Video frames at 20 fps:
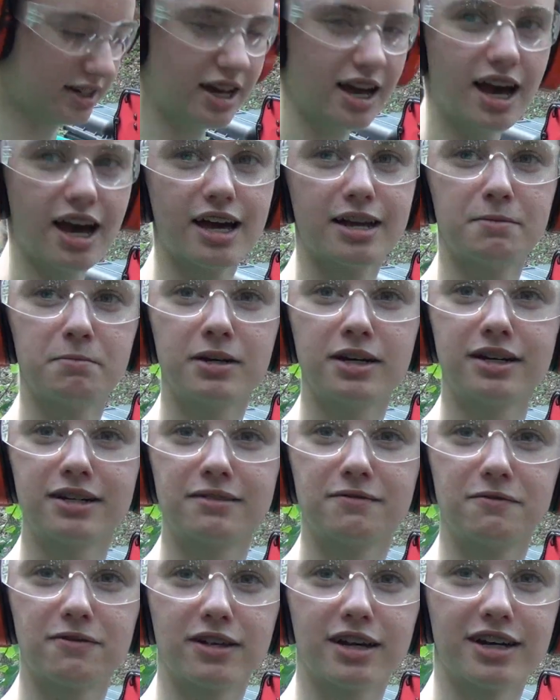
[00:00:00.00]
Yeah, an
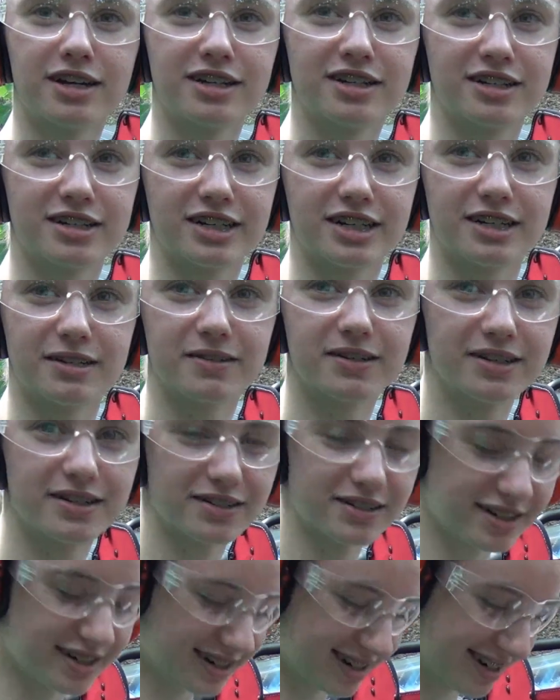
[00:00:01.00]
American flag on there.
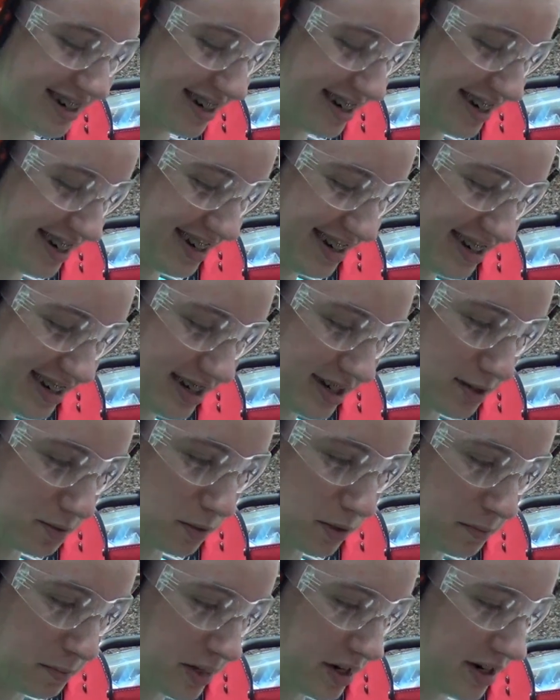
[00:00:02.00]

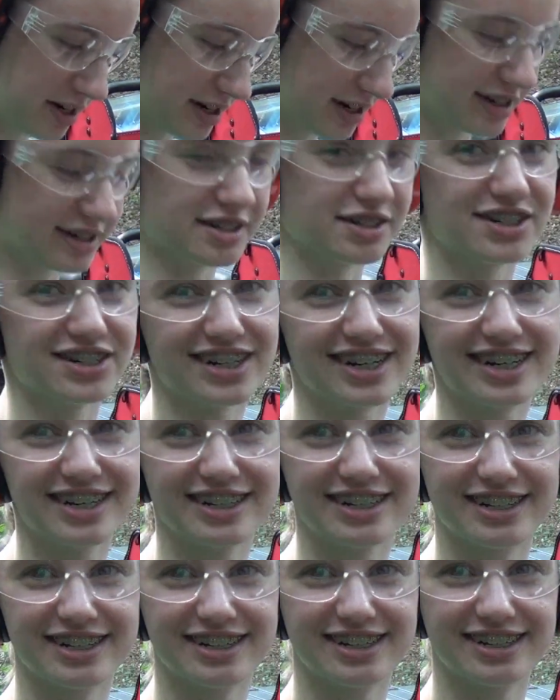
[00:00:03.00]
Because we're Americans, right?